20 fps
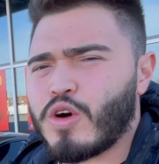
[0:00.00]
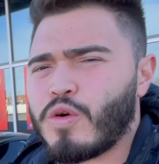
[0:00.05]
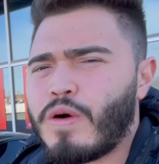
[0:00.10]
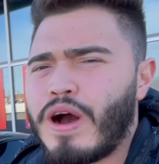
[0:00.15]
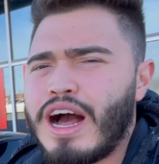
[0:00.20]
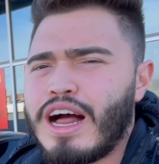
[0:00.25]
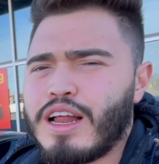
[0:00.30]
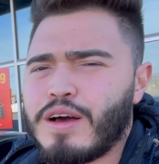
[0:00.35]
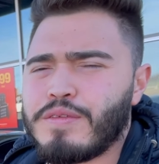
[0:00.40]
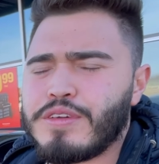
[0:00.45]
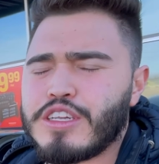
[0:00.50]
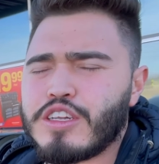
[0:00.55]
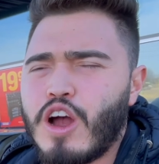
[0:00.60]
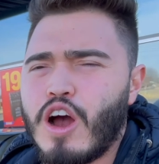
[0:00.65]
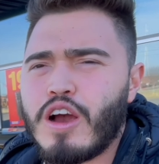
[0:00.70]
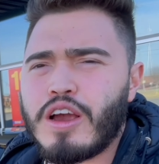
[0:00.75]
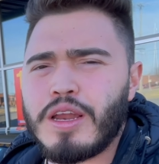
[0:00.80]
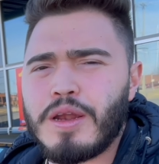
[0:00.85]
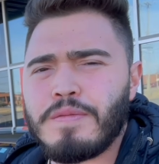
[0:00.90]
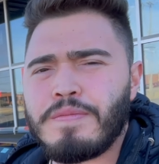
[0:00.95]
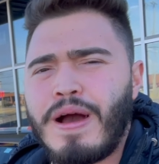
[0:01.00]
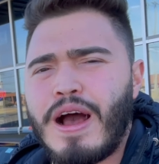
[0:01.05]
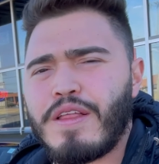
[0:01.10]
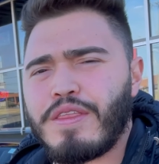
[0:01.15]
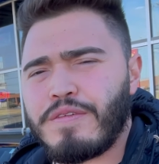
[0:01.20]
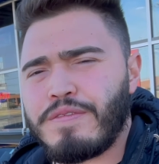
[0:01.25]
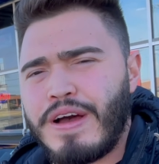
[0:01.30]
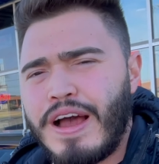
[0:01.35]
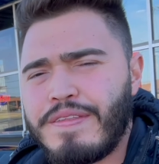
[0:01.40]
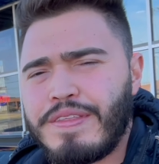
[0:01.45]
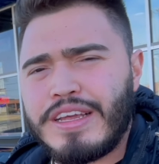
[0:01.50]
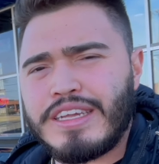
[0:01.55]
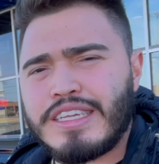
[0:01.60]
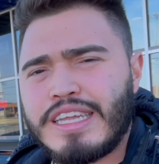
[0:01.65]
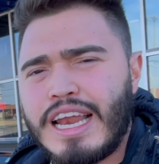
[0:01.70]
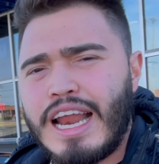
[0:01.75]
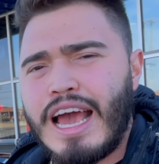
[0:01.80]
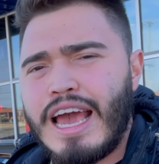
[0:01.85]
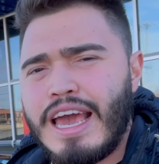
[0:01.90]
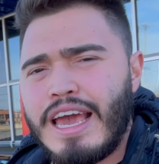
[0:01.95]
while. I was talking about the five things that
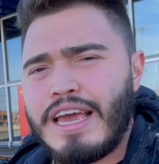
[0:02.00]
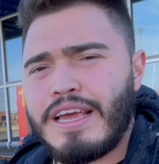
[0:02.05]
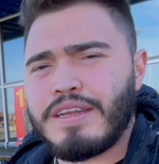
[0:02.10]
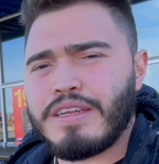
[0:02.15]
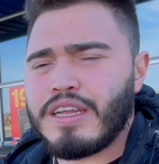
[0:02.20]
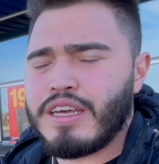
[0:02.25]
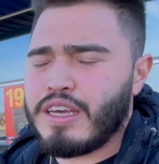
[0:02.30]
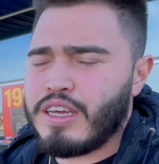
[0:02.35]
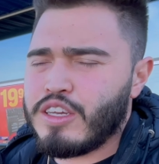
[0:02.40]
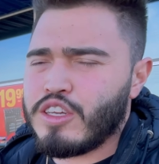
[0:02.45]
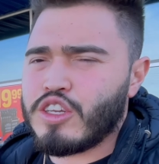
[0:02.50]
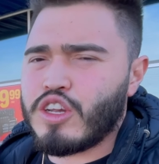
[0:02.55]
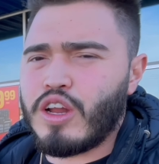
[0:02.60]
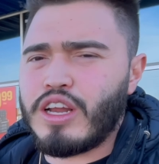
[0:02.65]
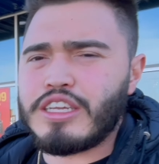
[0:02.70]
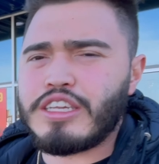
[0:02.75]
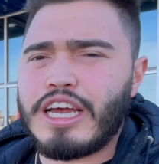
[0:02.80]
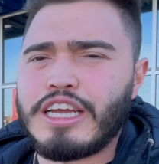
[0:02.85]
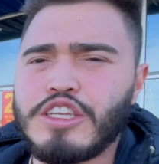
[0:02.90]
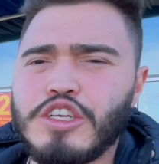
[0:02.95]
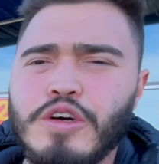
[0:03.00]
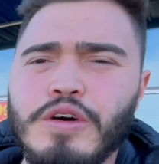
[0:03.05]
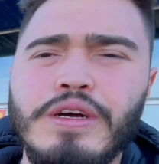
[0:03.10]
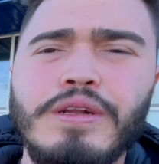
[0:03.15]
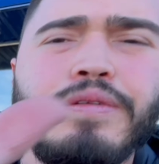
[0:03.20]
I hate. So let's get to it.